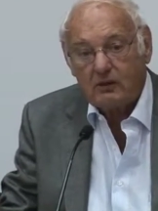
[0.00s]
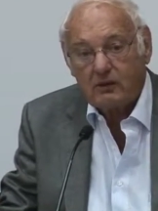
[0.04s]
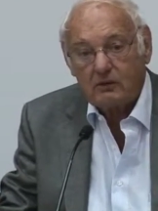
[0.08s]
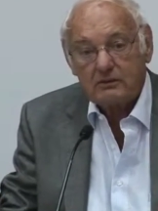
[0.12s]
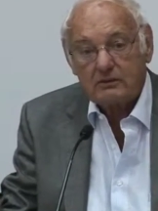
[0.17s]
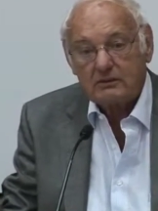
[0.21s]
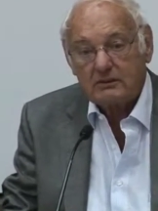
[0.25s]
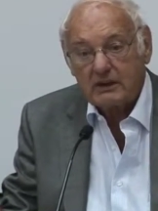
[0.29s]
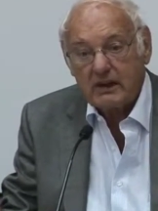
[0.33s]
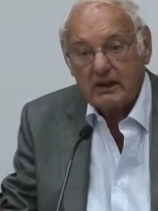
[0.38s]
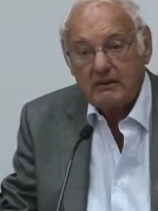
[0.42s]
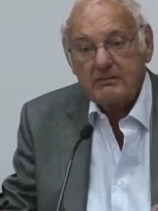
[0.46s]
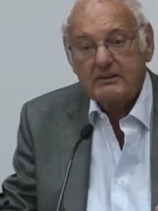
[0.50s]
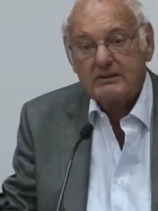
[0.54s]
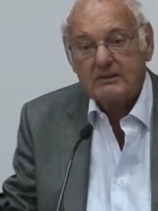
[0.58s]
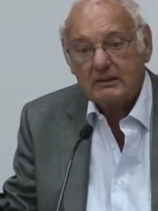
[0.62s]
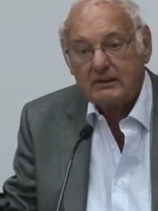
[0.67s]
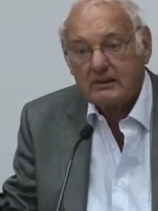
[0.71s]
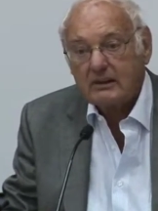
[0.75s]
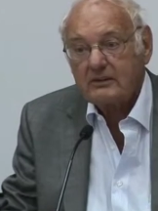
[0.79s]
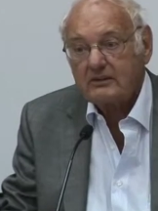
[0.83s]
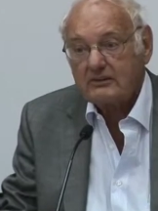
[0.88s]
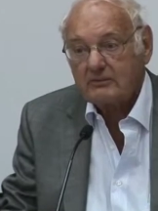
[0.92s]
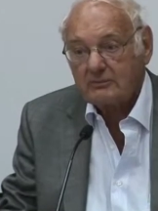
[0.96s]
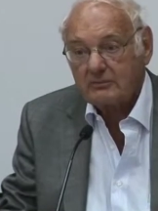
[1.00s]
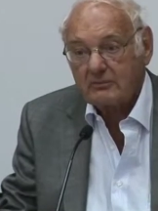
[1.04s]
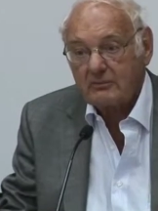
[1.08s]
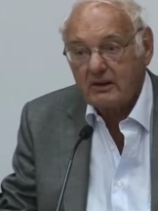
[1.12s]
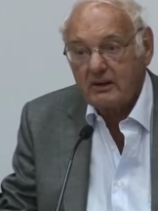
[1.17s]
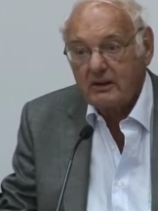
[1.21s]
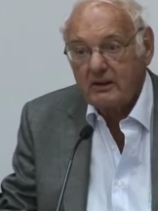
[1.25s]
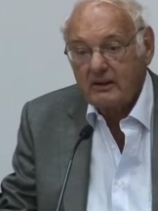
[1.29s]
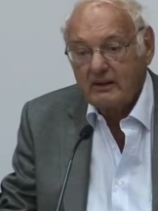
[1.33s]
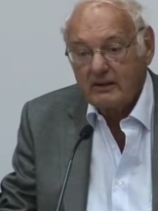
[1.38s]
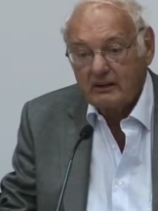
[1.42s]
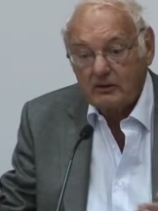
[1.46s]
global capitalism
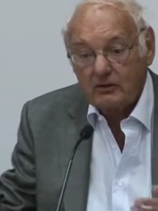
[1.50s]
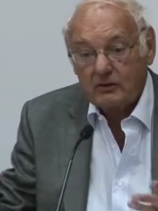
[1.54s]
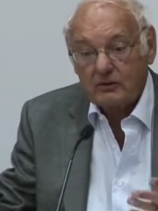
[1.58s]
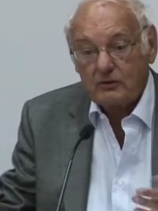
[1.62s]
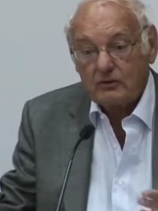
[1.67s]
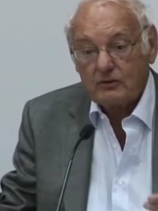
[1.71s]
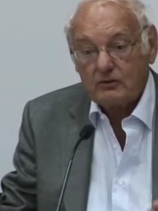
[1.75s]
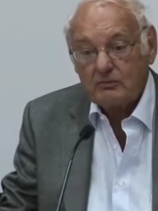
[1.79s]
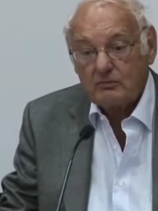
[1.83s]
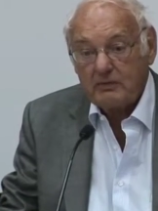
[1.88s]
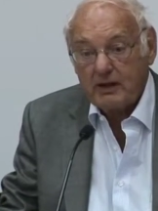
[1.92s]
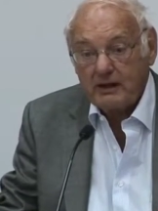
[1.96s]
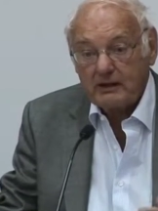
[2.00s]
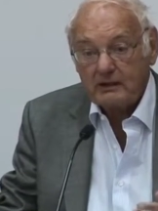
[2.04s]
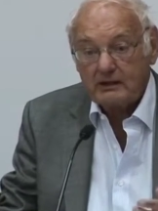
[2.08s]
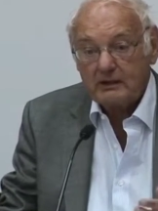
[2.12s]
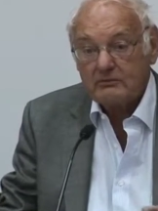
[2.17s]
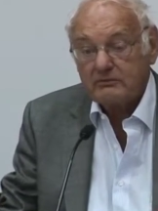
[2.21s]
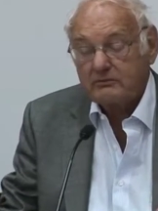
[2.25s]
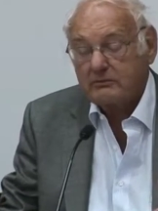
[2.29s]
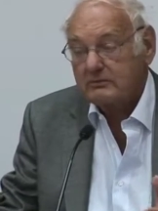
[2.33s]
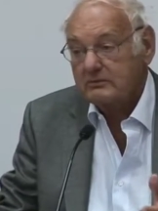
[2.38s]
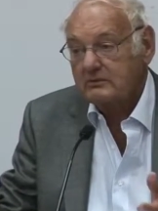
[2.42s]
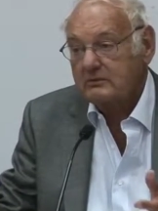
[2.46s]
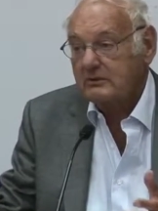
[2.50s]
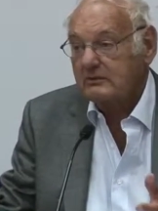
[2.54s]
in order to make it